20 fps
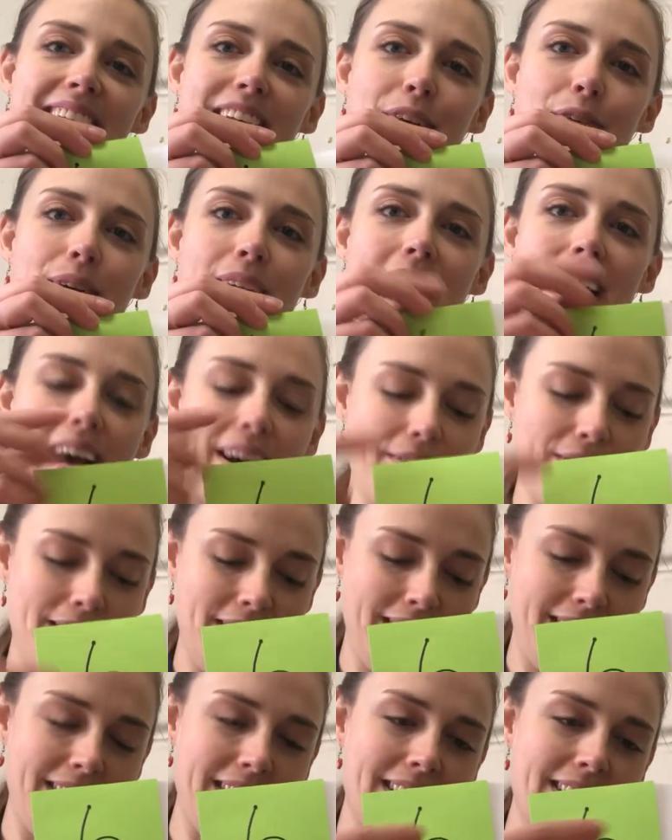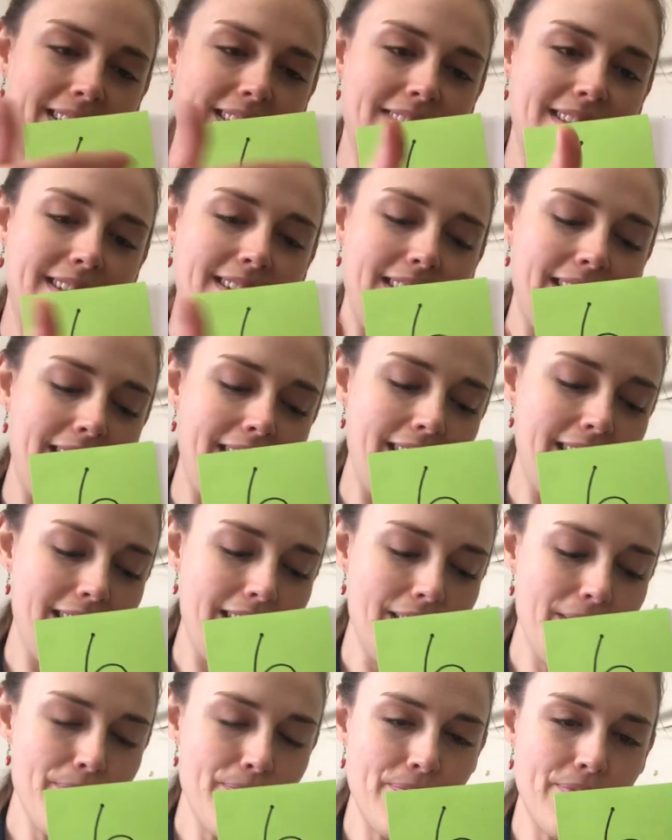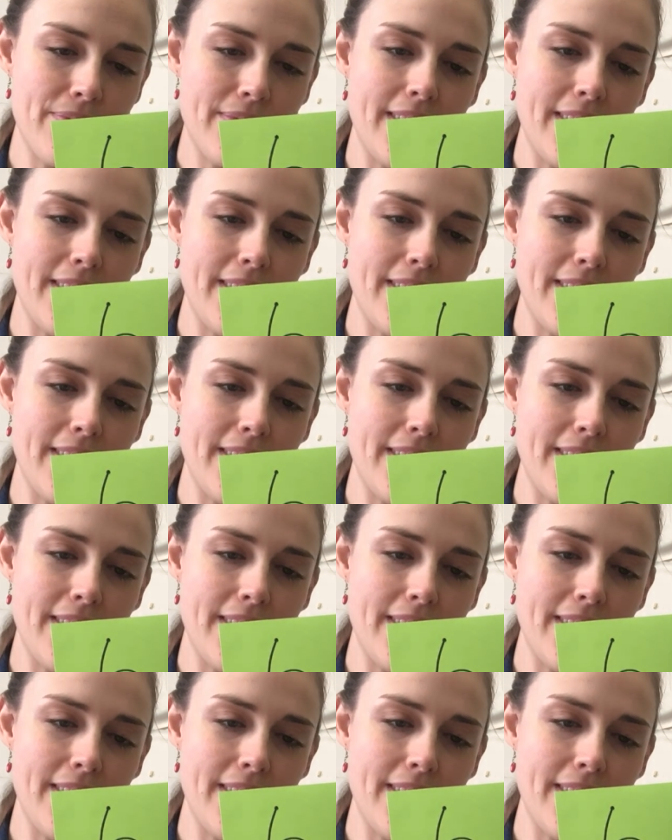Here we have 60,